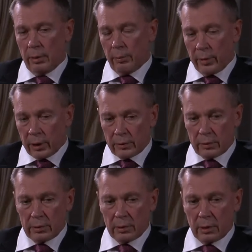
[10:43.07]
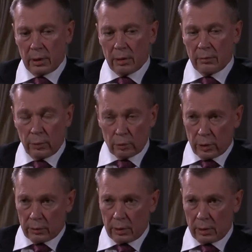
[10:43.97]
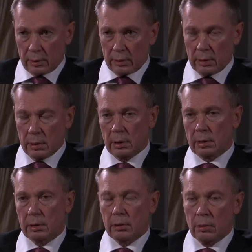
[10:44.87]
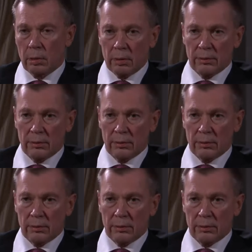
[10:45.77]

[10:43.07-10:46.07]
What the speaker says: But unfortunately, all